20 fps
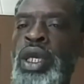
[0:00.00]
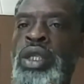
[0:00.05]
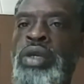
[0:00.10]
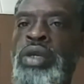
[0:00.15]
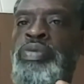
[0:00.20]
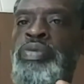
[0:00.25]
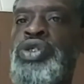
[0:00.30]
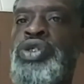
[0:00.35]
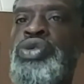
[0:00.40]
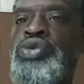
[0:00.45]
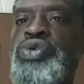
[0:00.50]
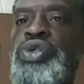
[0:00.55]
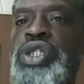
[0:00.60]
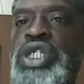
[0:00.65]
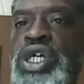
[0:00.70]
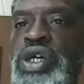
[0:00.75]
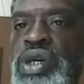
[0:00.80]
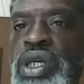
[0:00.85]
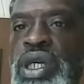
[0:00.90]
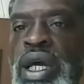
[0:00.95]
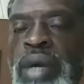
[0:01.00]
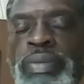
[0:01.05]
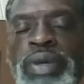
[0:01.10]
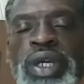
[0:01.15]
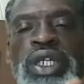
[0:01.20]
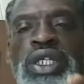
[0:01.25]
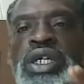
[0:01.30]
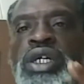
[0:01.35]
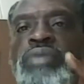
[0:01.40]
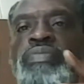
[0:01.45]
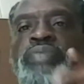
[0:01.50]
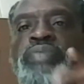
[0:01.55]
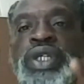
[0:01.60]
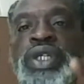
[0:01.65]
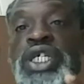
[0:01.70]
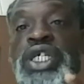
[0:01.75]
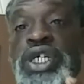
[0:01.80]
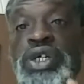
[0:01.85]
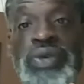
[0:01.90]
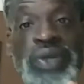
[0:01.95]
the pituitary, I mean the
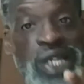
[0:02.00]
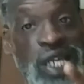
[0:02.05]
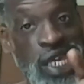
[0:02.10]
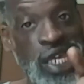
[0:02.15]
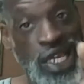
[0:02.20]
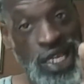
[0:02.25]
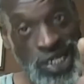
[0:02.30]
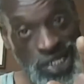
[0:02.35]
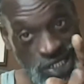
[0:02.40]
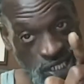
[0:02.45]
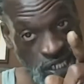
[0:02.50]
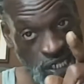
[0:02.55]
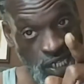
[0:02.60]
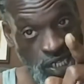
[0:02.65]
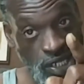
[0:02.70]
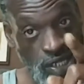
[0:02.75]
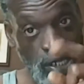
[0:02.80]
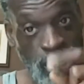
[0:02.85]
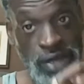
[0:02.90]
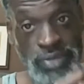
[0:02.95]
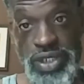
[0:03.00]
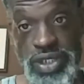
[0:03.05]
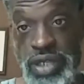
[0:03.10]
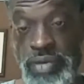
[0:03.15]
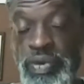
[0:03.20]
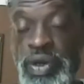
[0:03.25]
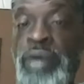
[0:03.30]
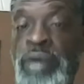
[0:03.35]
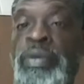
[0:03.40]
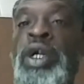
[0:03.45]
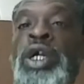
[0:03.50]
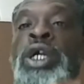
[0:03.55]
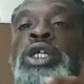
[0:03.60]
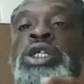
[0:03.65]
pineal gland. See, I'm slipping up.